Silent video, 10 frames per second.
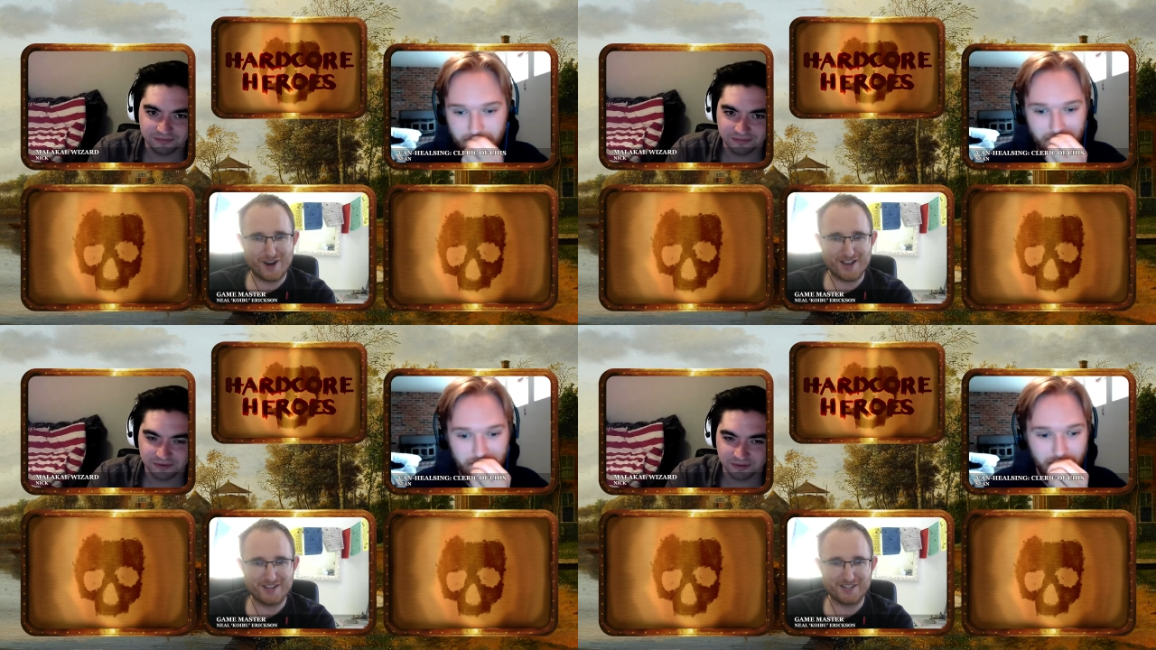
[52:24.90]

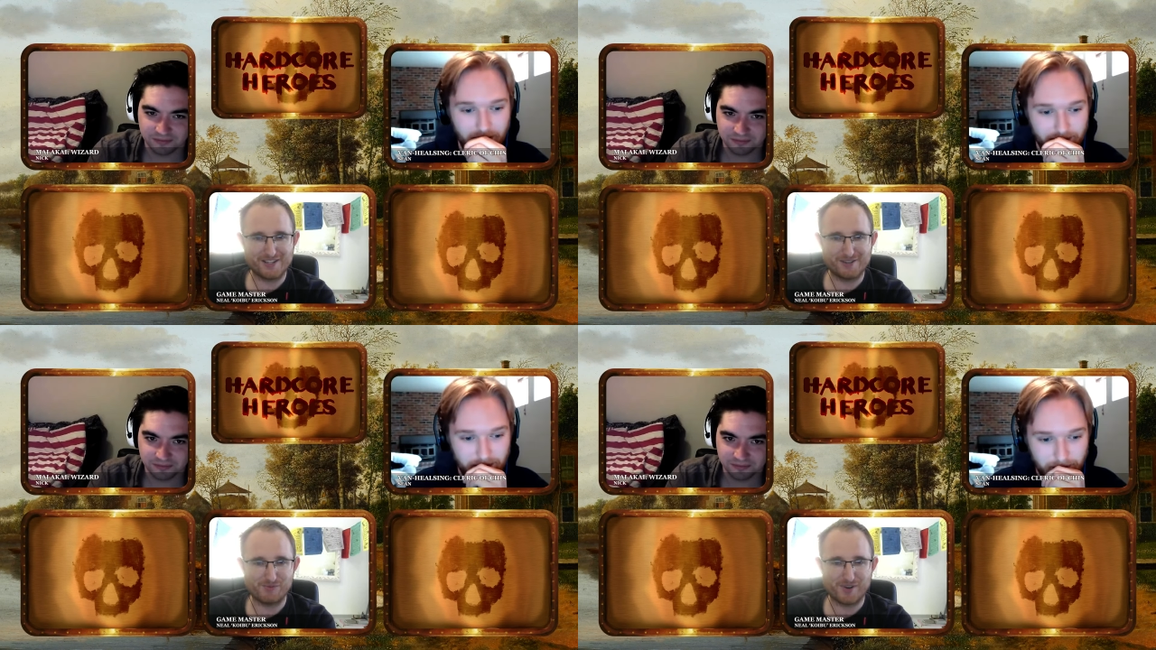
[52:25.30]
Speaker 1: and
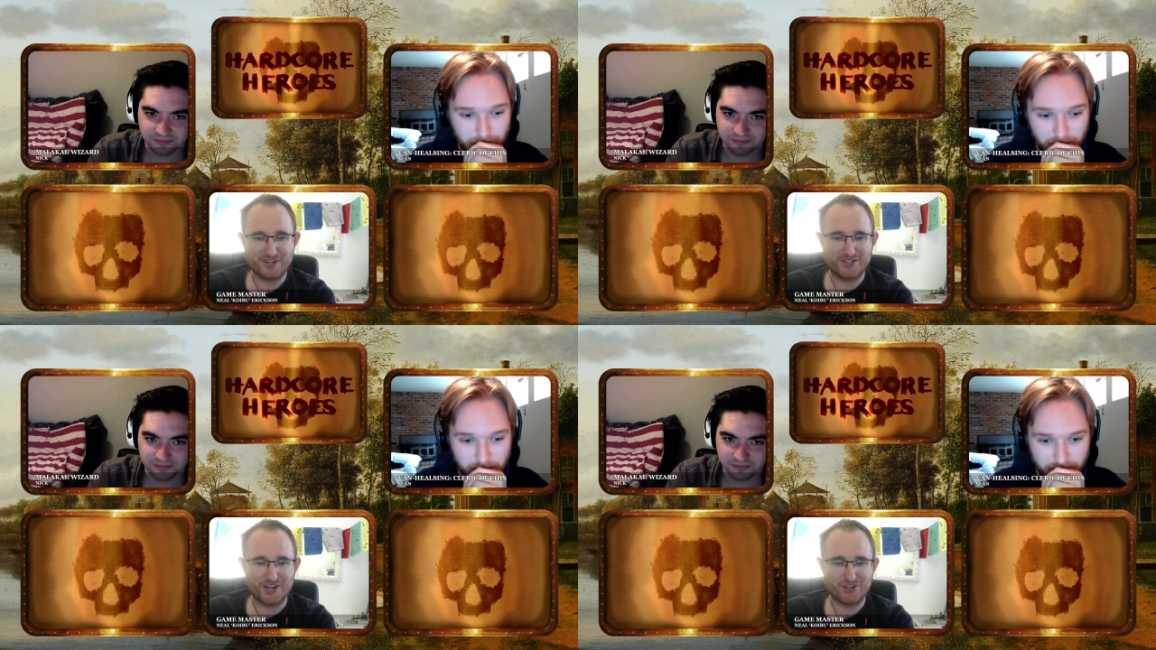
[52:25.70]
uh, what
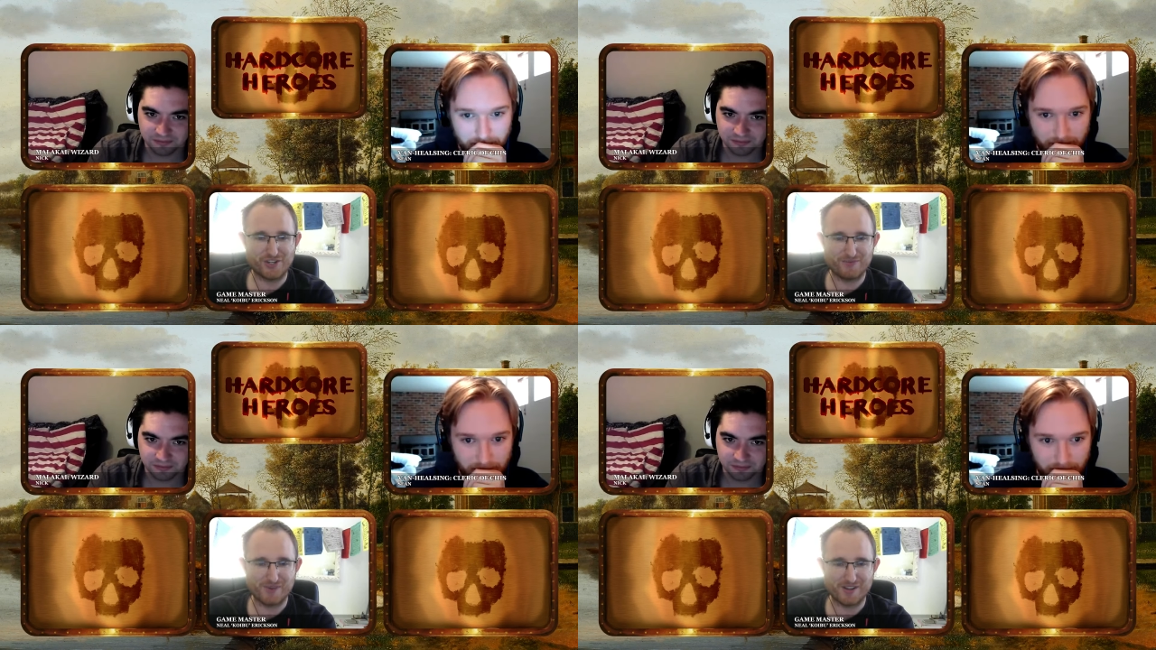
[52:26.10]
a
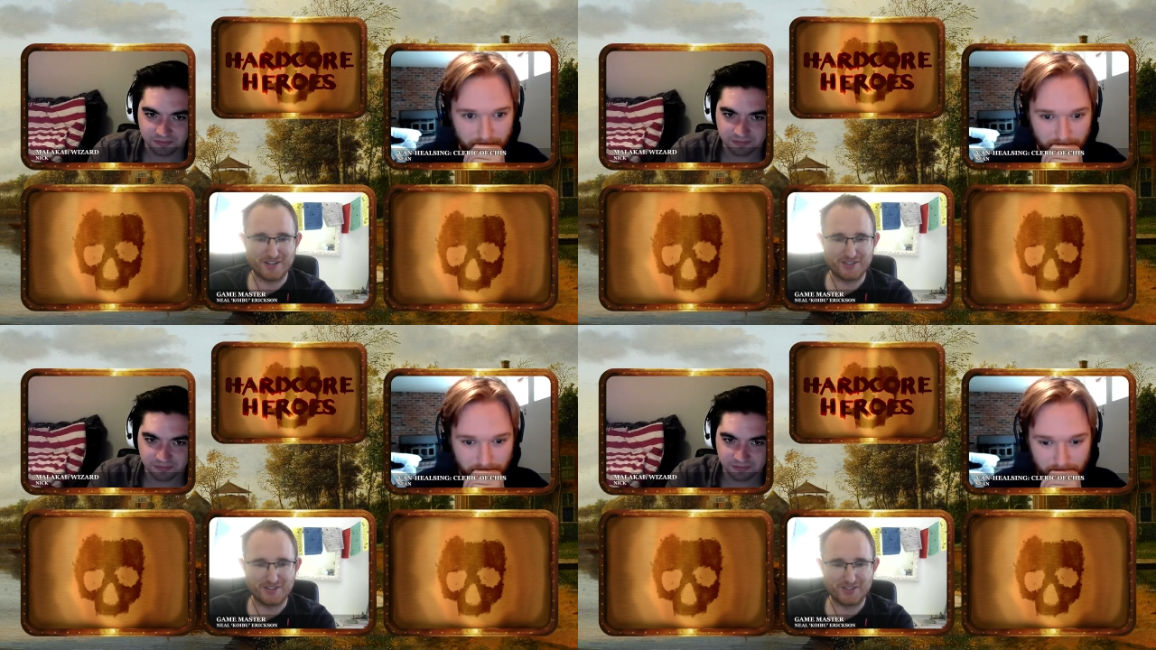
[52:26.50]
session it
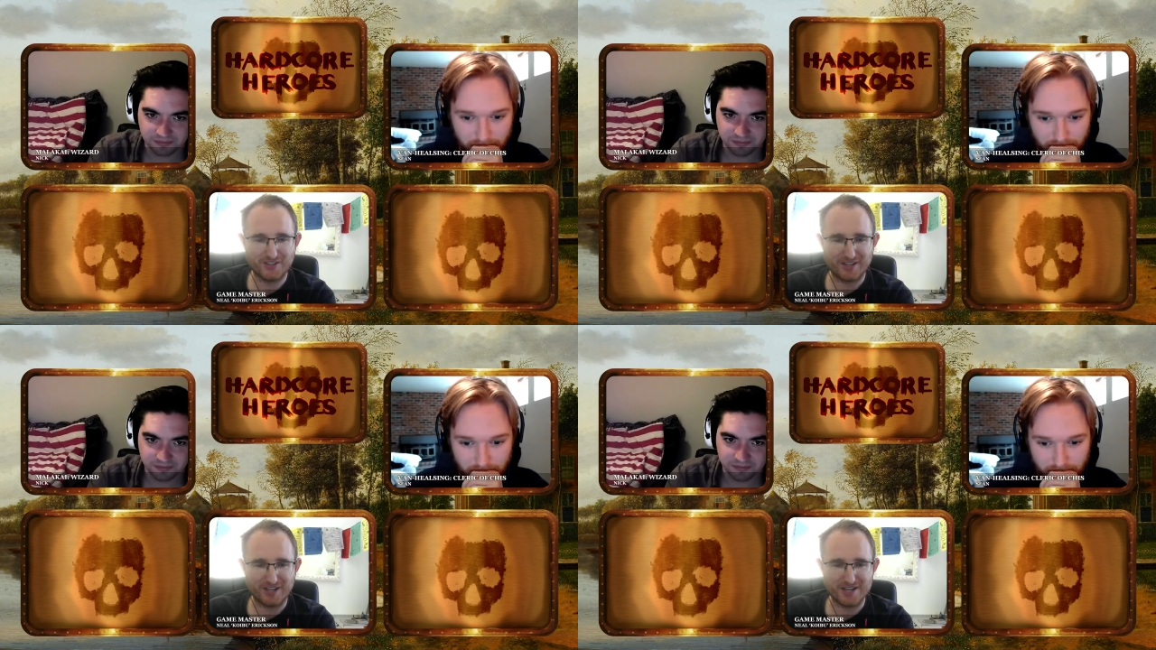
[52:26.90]
was.
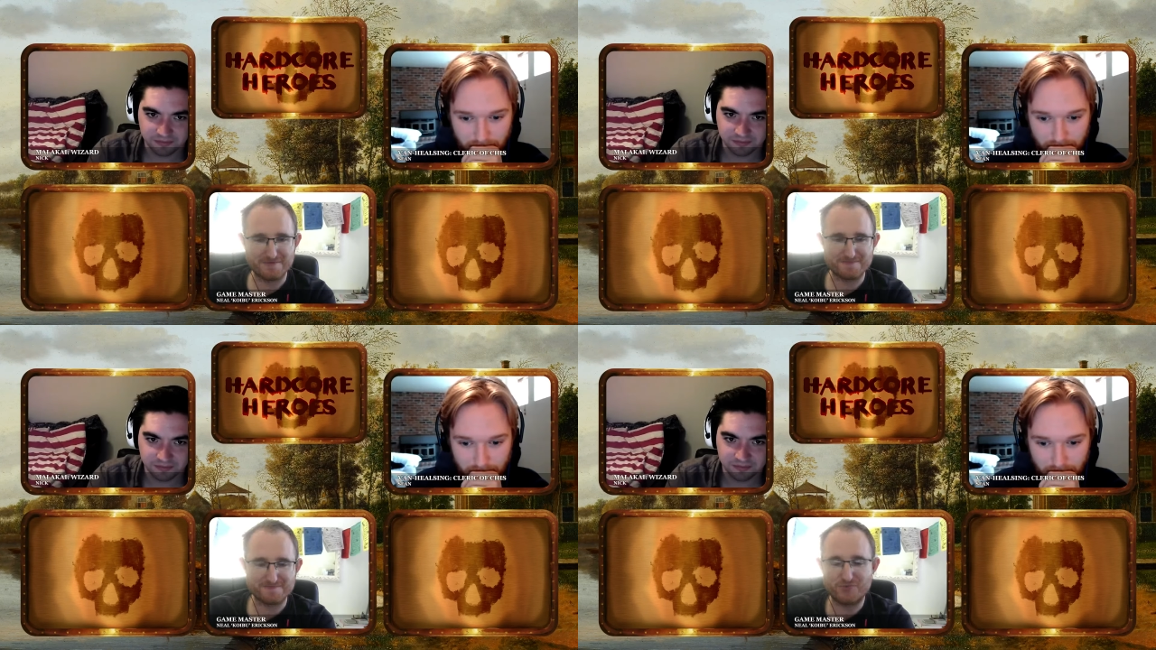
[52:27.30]

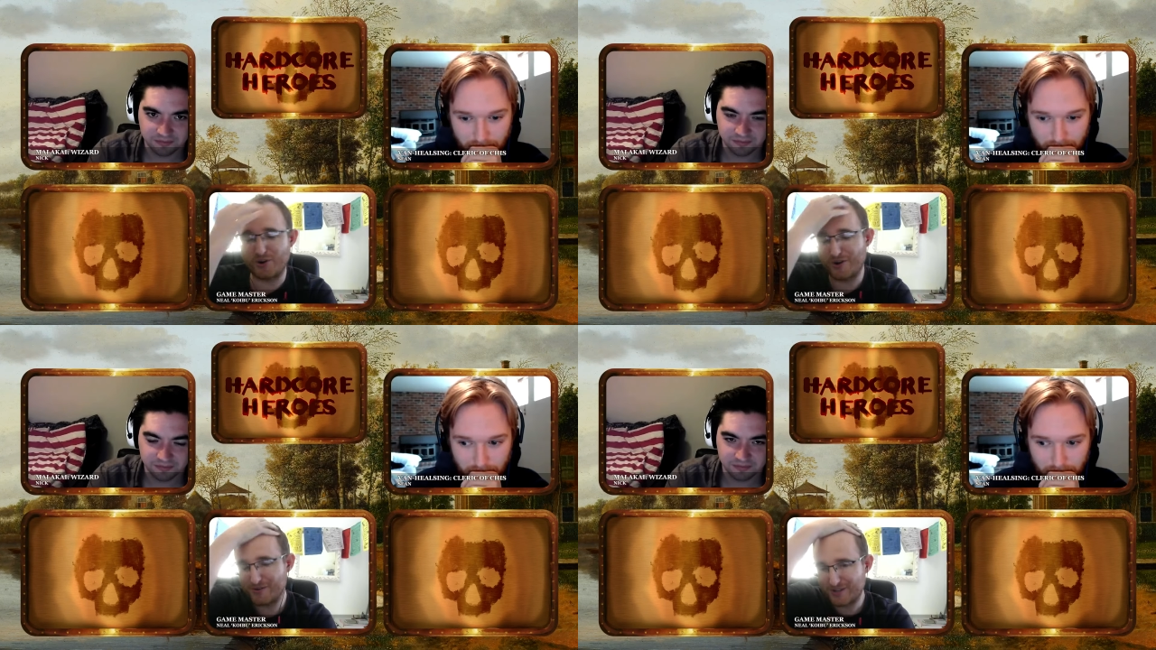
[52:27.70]
Um,
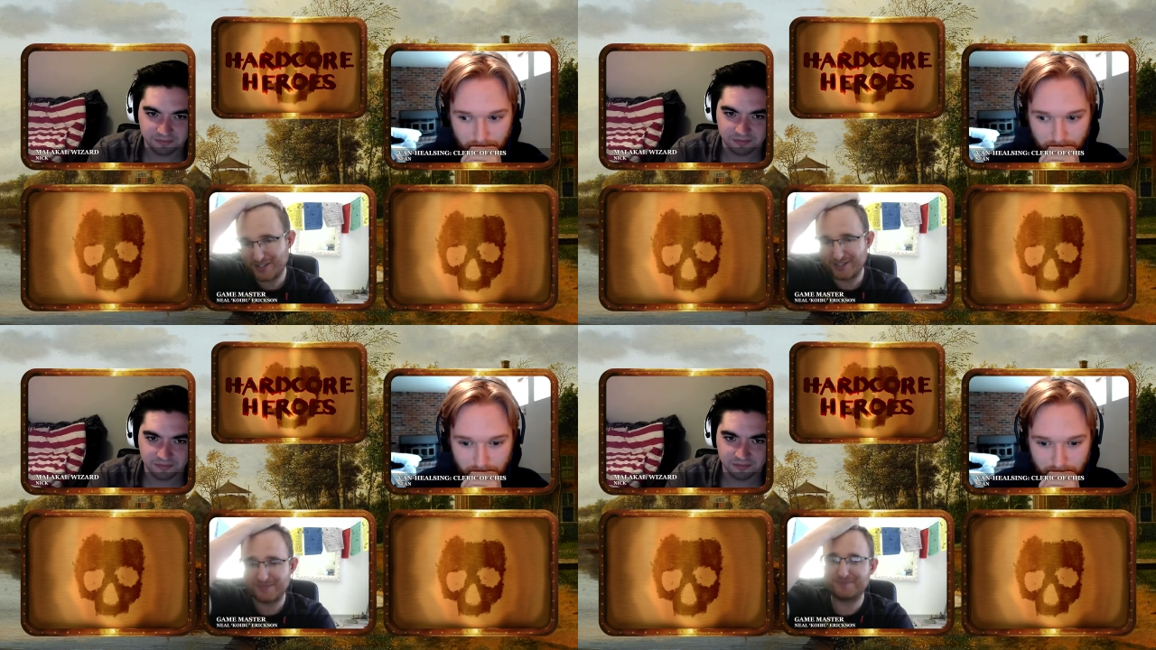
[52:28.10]
Croak,
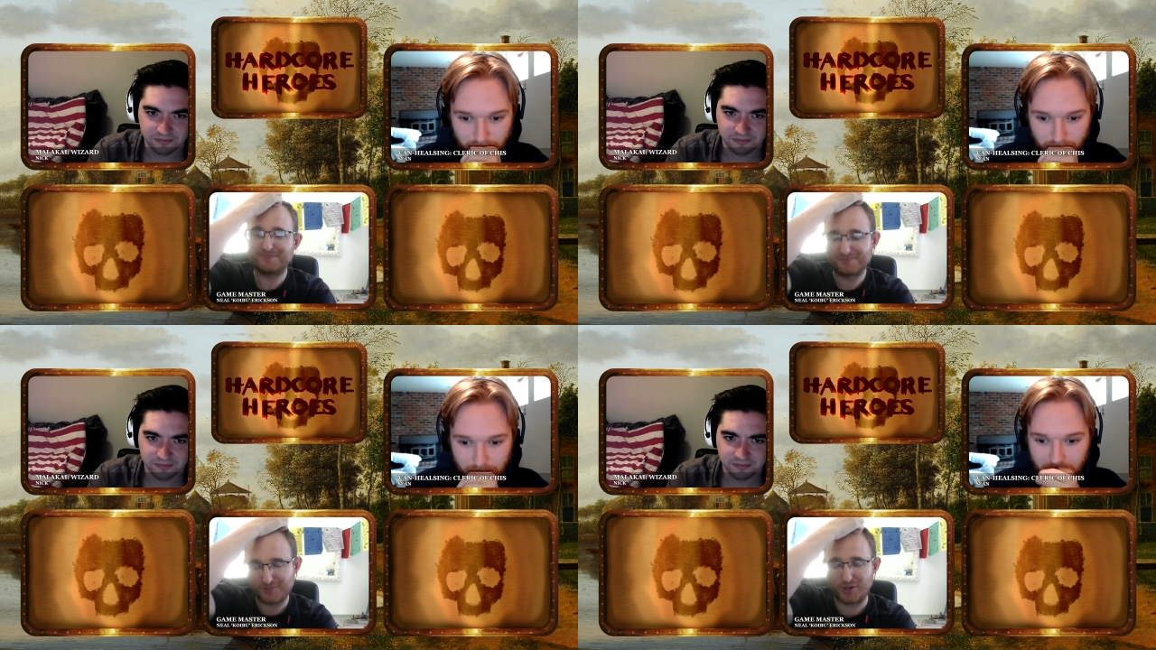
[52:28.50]

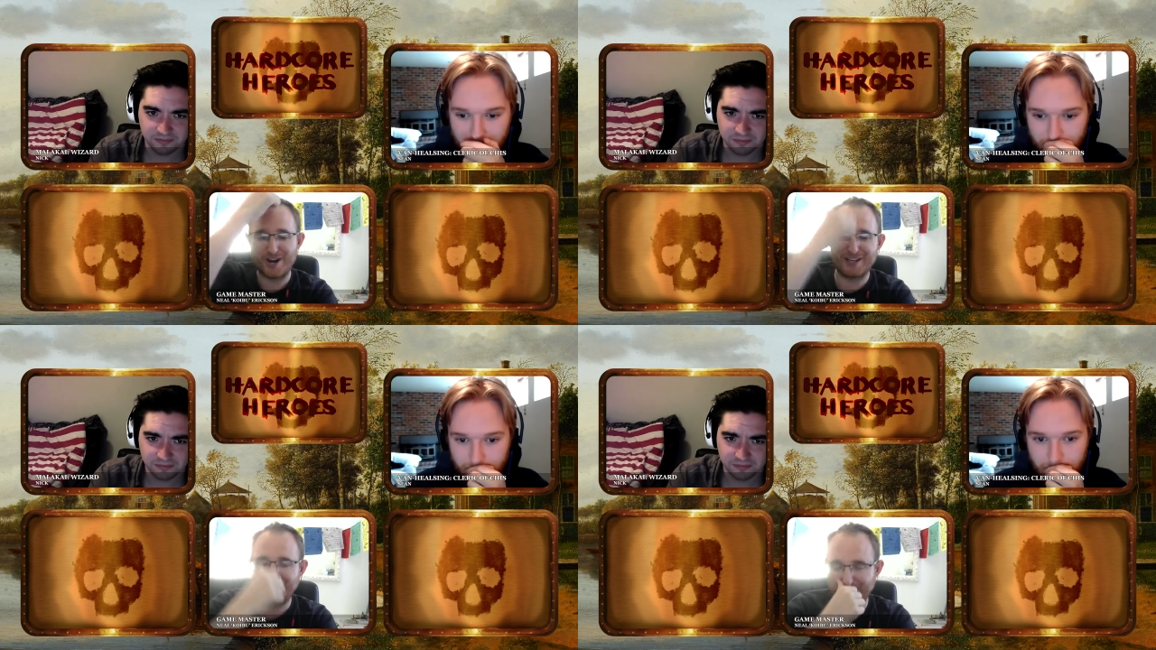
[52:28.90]

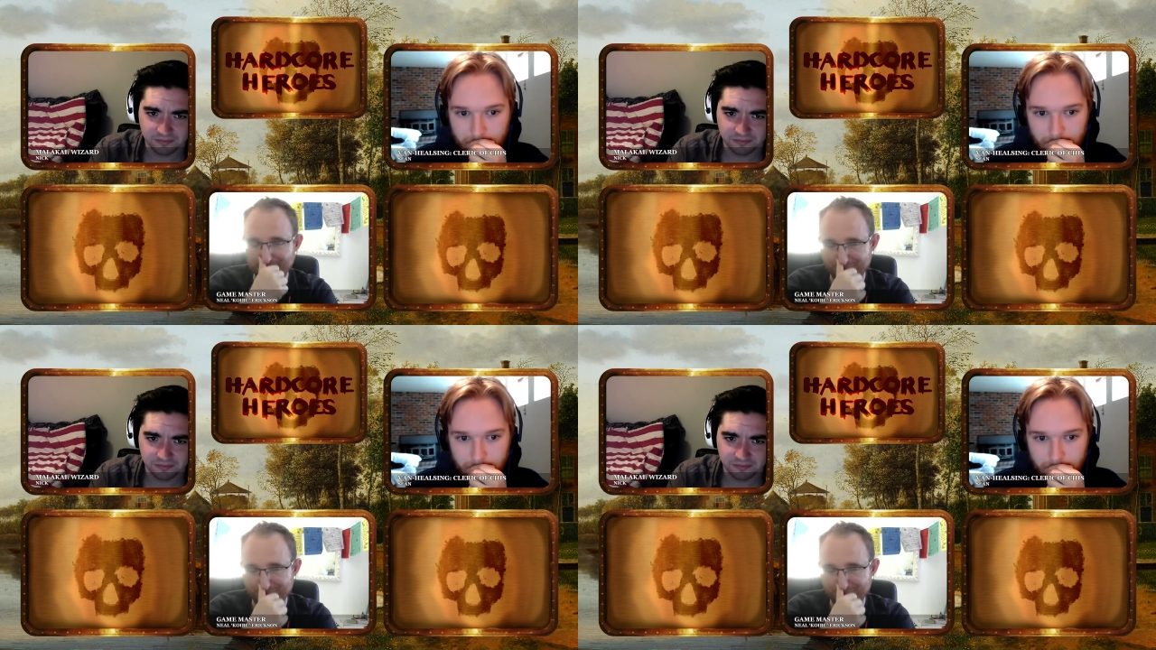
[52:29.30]
Greg,